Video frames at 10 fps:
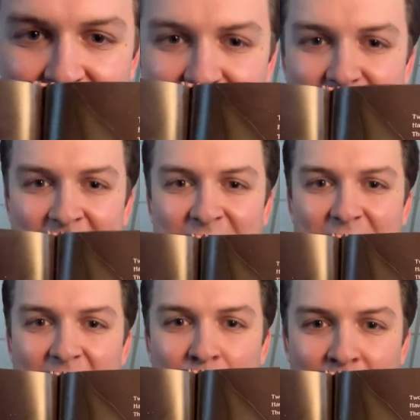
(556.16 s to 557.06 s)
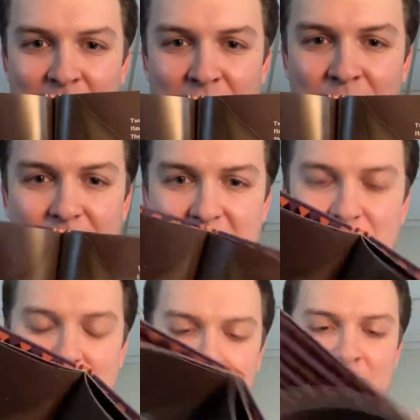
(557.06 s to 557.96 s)
Like, I want to know them.
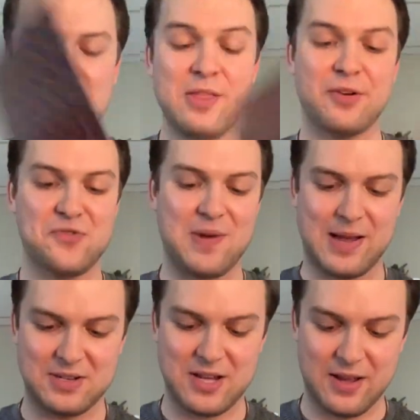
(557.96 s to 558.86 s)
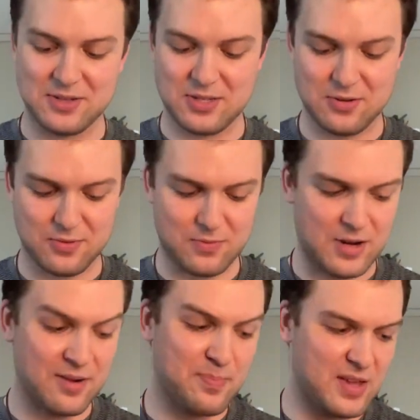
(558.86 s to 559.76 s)
I want to be their friend. I also want
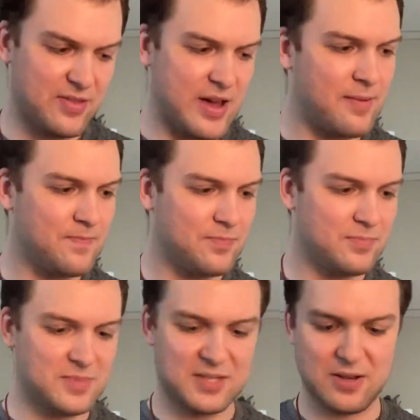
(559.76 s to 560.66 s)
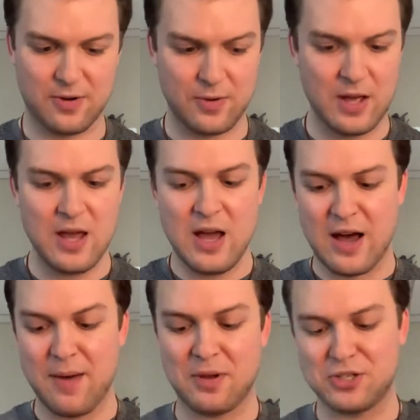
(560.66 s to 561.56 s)
to be them. So,
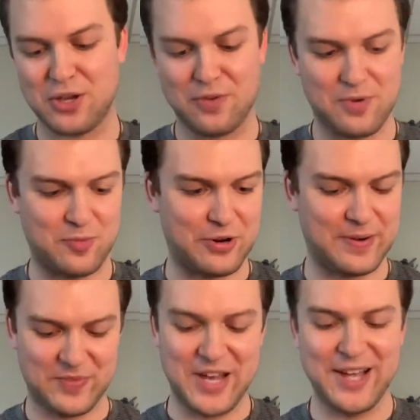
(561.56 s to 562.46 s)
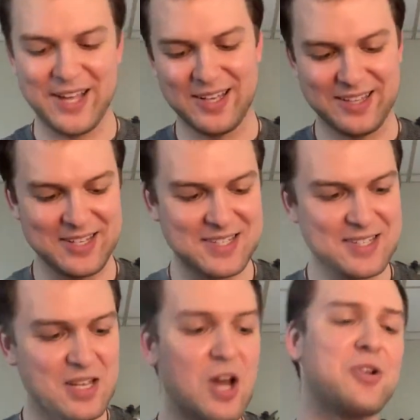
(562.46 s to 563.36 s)
I'll show you one more.
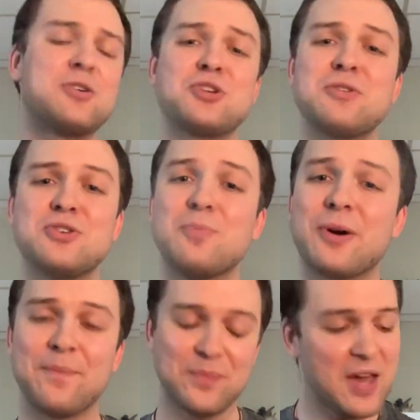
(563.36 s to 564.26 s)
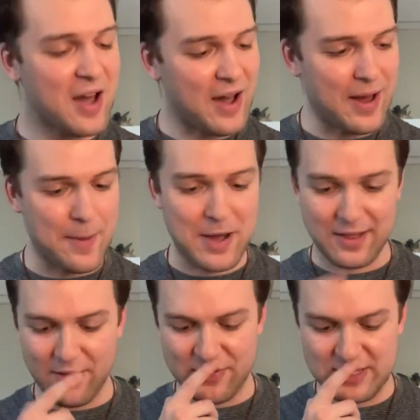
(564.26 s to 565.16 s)
I'll show you two more. I
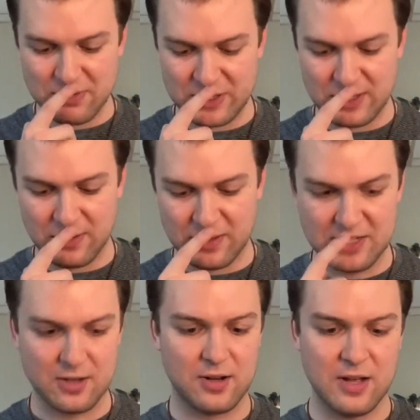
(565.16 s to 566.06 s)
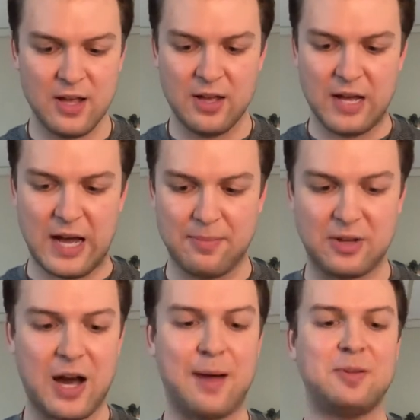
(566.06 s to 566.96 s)
love this one too. These are
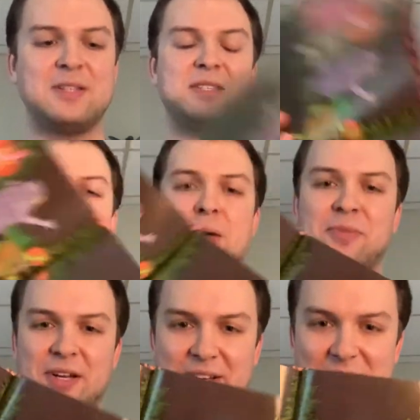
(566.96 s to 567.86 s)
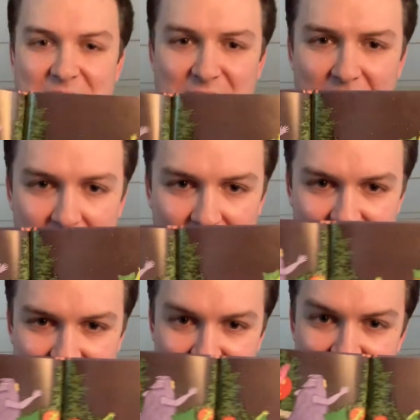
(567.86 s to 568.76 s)
goblins and gremlins. And look
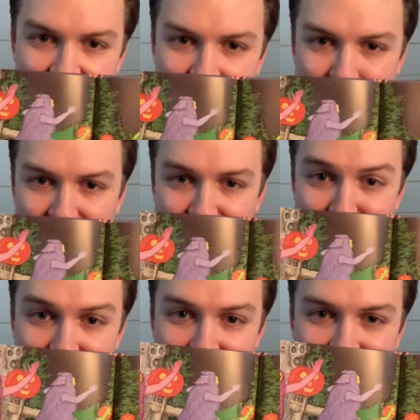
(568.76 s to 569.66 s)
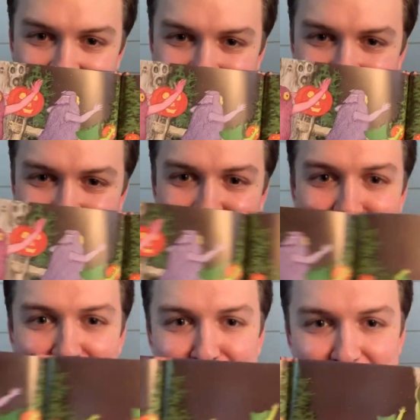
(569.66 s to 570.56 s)
at them. They're
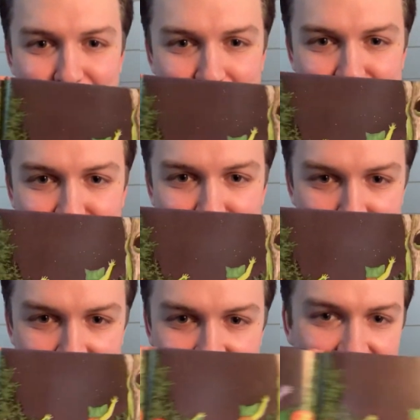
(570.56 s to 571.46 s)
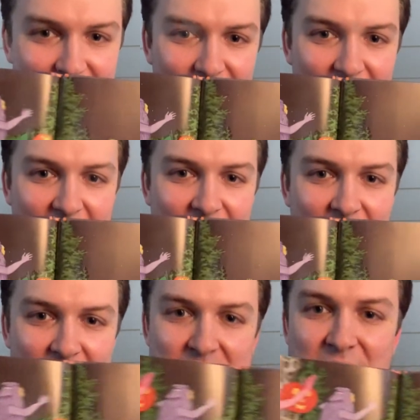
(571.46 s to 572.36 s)
having so much fun. And
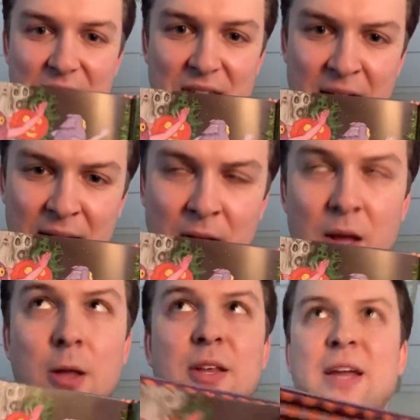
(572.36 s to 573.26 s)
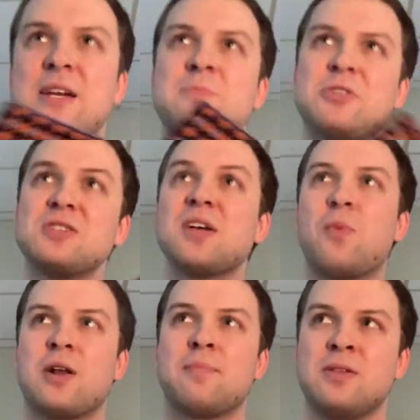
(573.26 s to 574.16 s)
honestly, that, like, as much as I
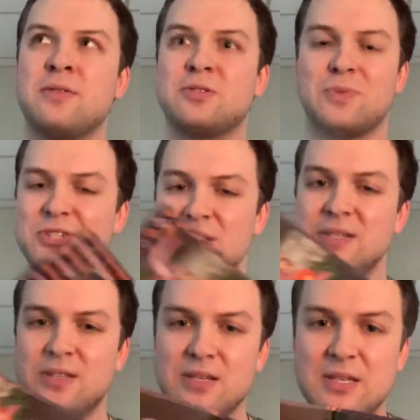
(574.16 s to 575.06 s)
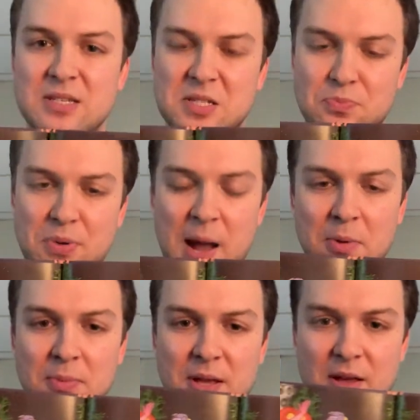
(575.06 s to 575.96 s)
want to be those witches, this is
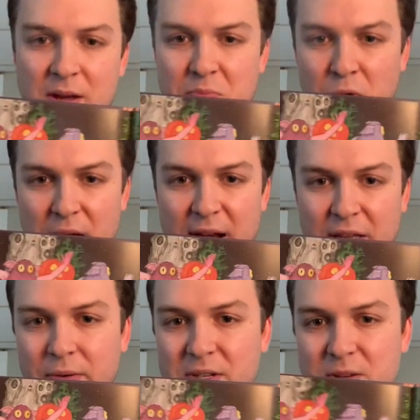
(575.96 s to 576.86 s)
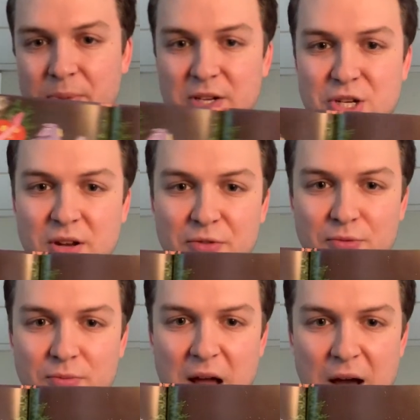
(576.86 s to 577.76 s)
probably a more accurate depiction of
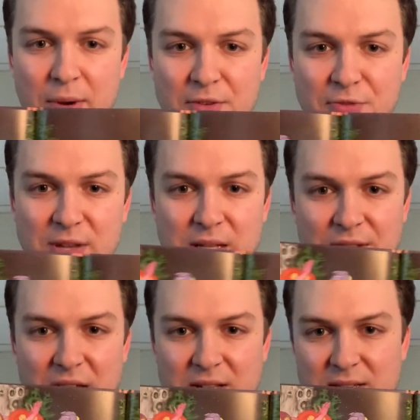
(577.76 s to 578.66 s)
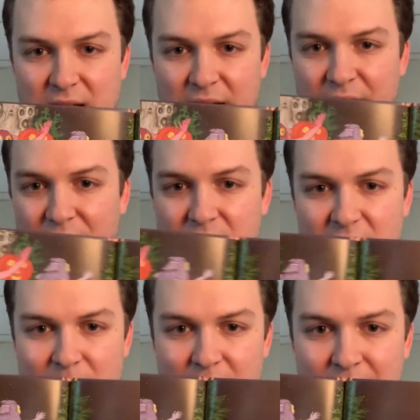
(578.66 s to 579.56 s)
how I feel on the inside every day of
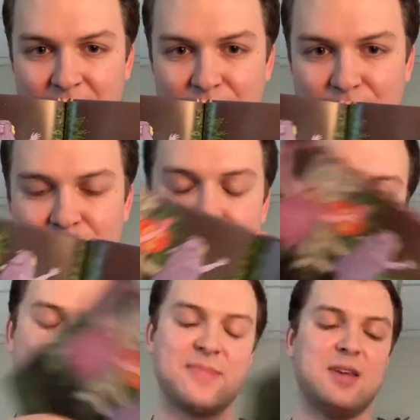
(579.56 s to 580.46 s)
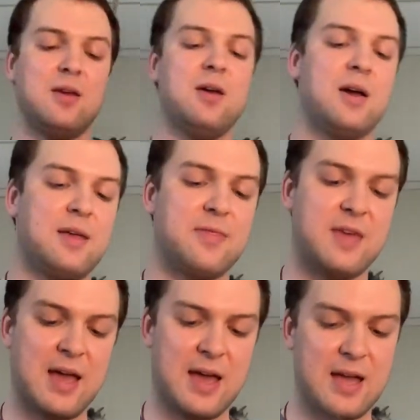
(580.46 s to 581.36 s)
my life.
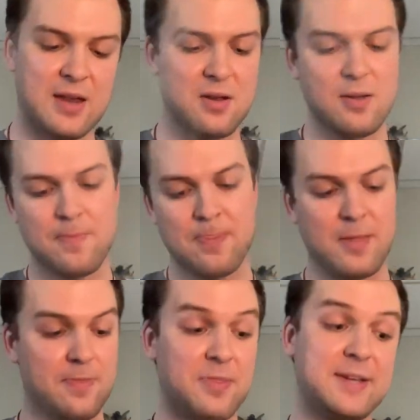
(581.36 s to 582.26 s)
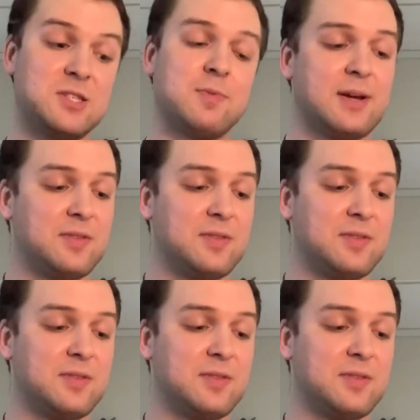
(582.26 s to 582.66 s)
Then, this one.